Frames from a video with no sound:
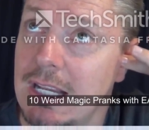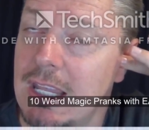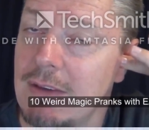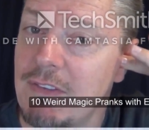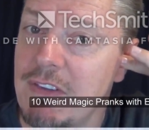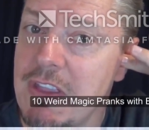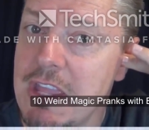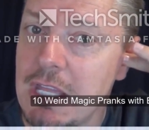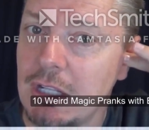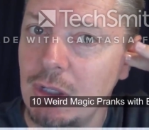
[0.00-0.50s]

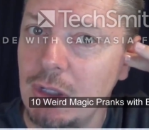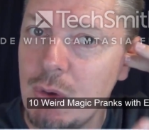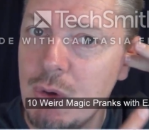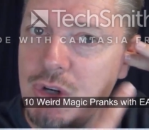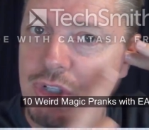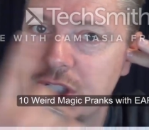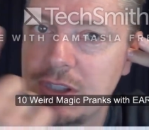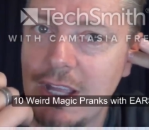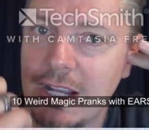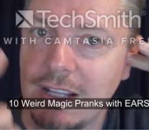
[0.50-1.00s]
giving the
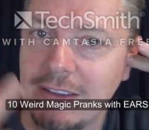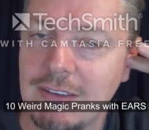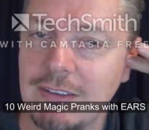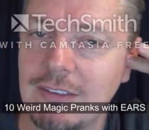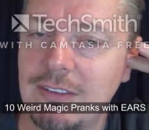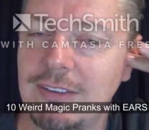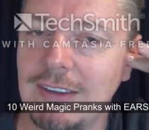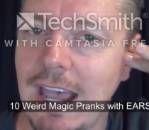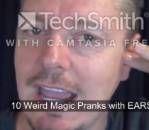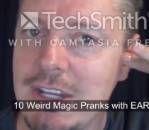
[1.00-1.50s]
illusion that it's
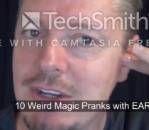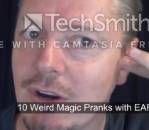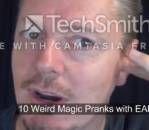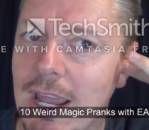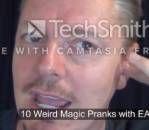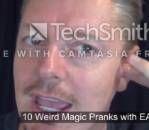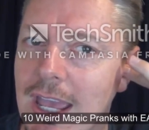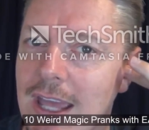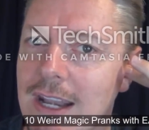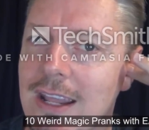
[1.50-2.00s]
inside your
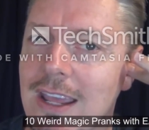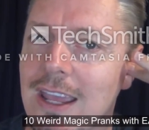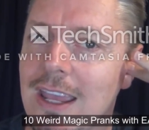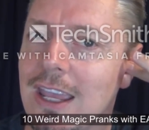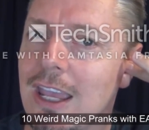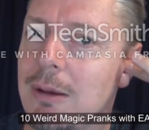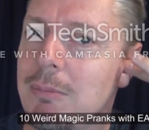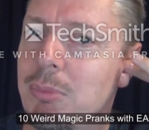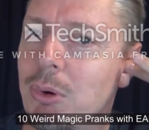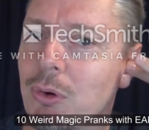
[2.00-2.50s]
head,
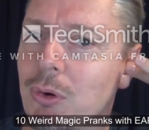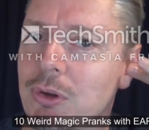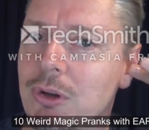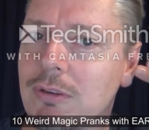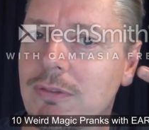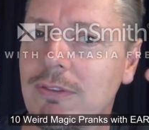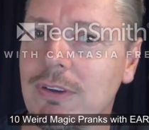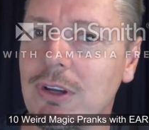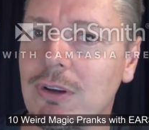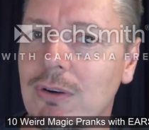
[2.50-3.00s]
and pull your
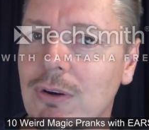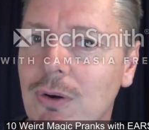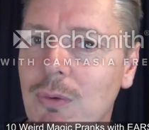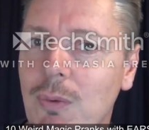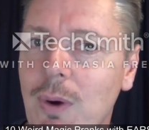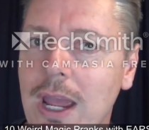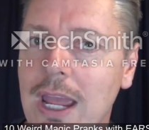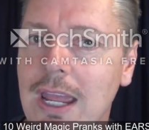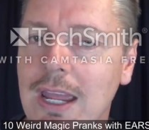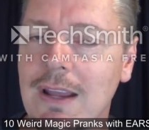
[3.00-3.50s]
finger
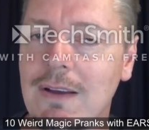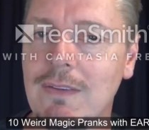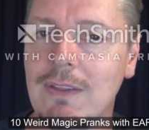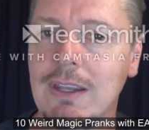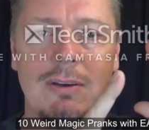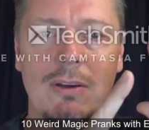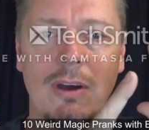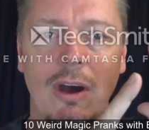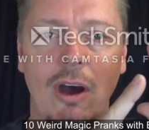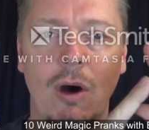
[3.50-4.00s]
away.
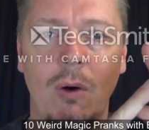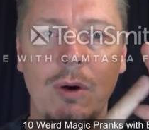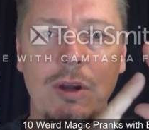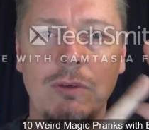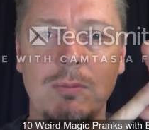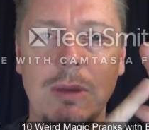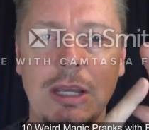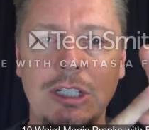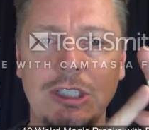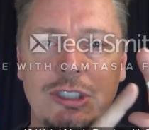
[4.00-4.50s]

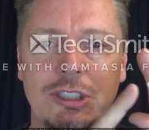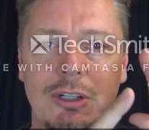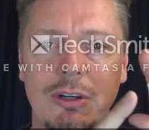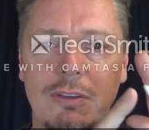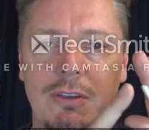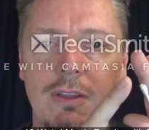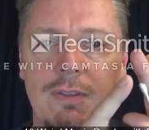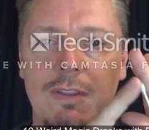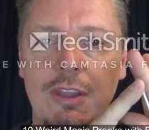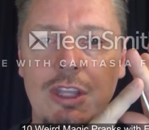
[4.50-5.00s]
Always make sure
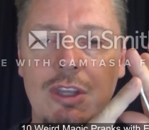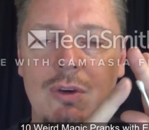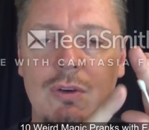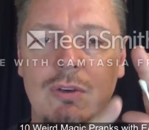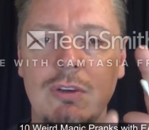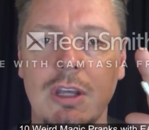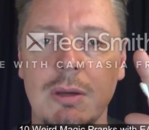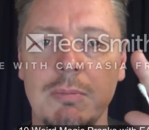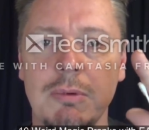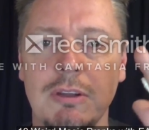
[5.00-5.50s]
that the
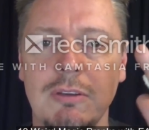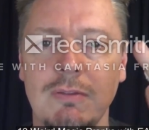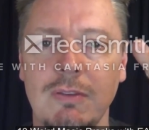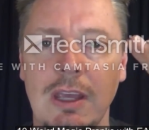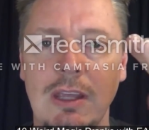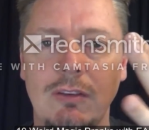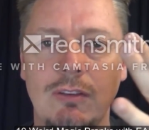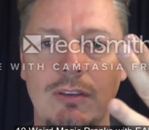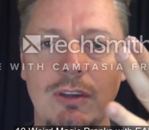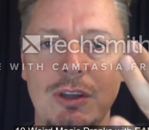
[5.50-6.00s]
Q-tip is
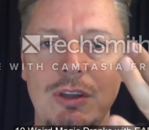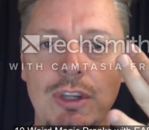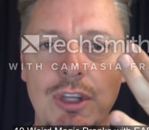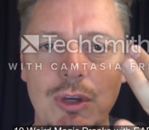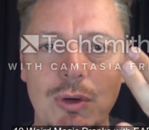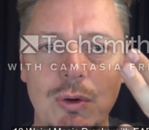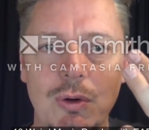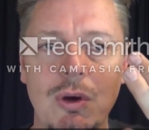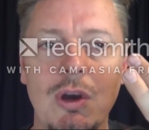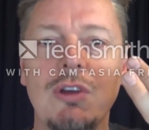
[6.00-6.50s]
facing
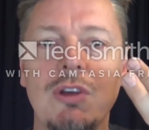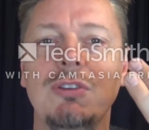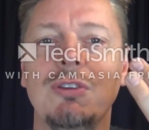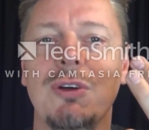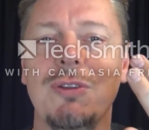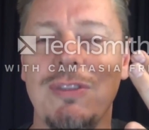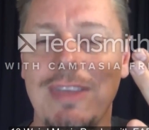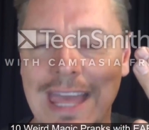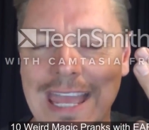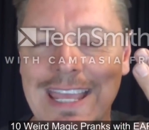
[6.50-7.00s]
you
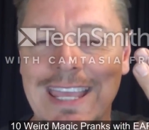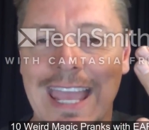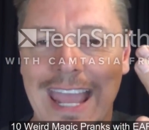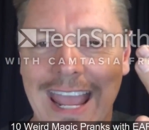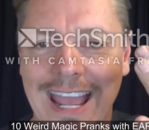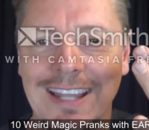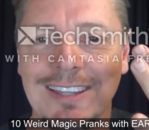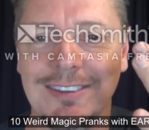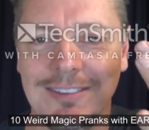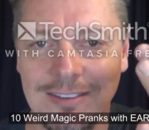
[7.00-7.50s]
so they
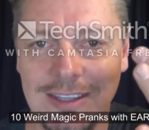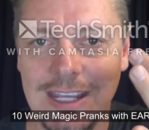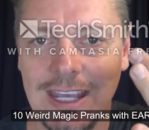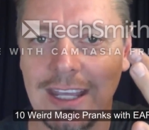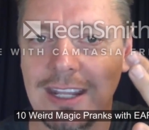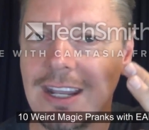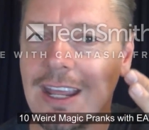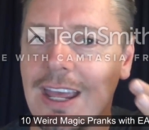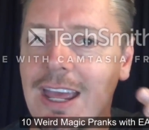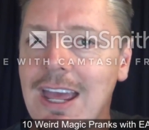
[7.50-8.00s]
can't see
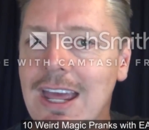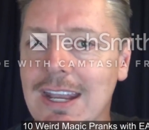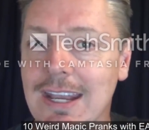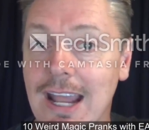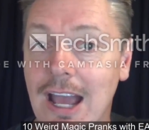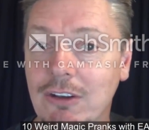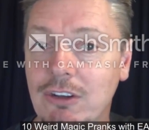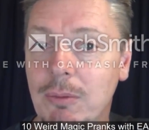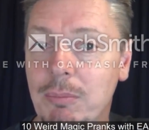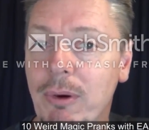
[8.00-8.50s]
it.
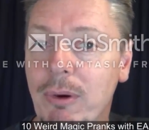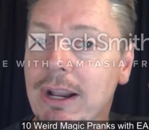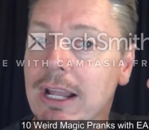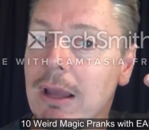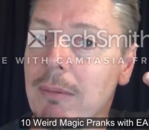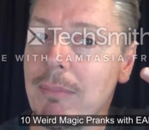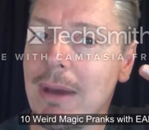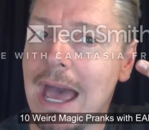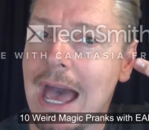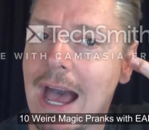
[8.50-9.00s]
Now to bring
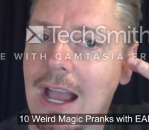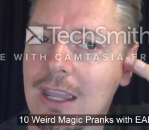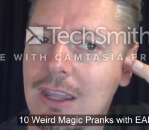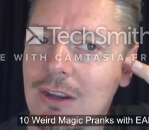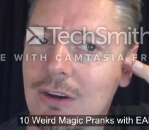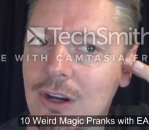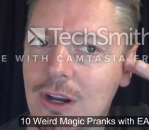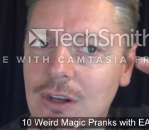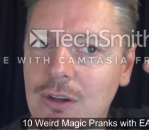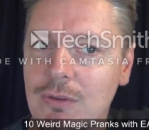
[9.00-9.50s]
it back,
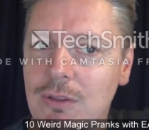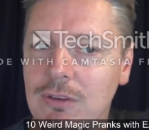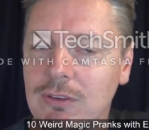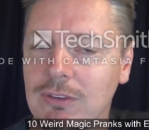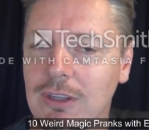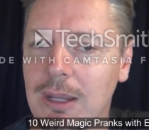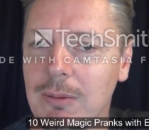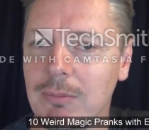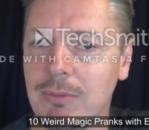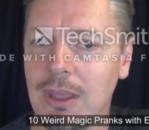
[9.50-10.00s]
you're gonna do the
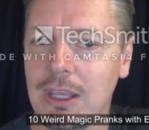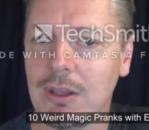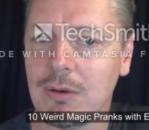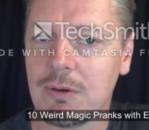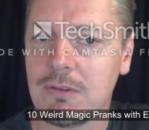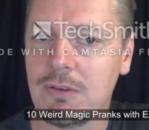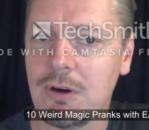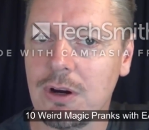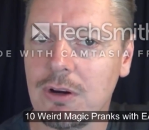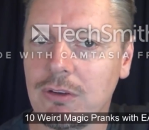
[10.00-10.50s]
same thing in
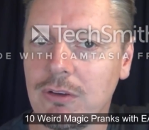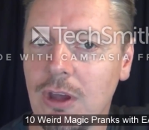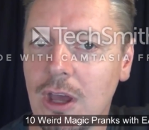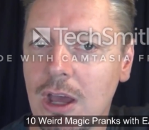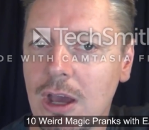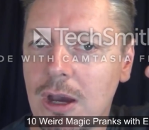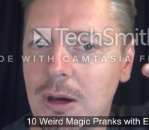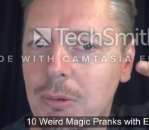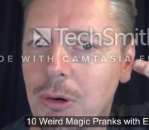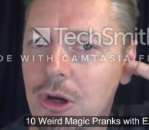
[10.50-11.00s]
reverse.
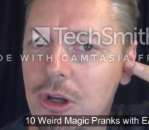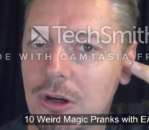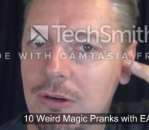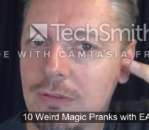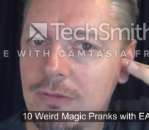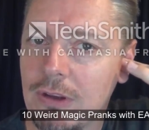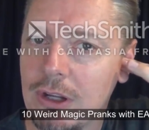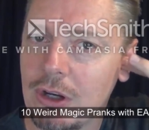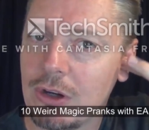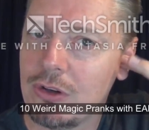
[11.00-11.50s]
Put your
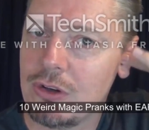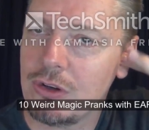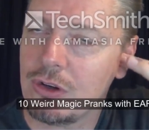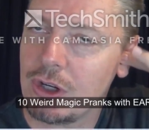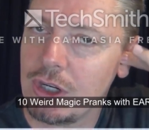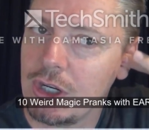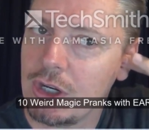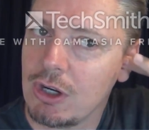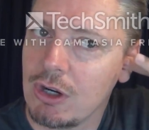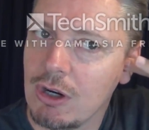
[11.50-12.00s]
finger to your
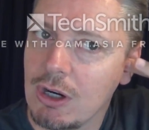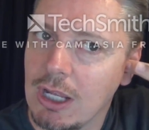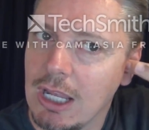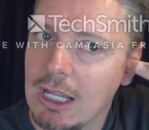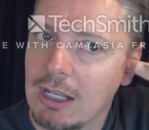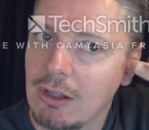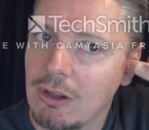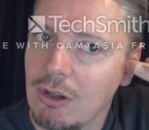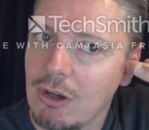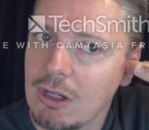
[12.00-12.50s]
ear
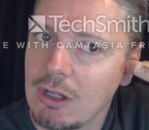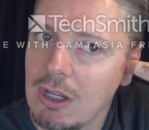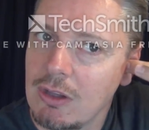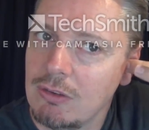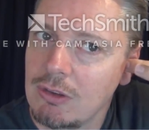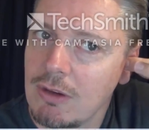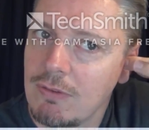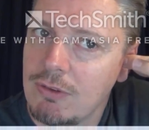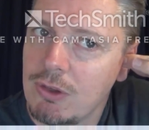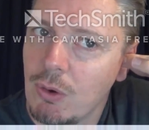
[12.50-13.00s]
and look
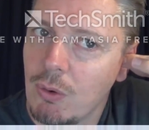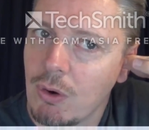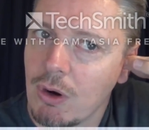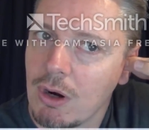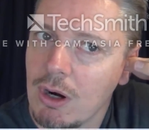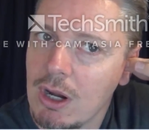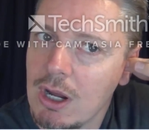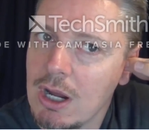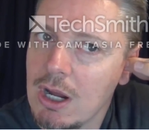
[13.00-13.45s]
as if you're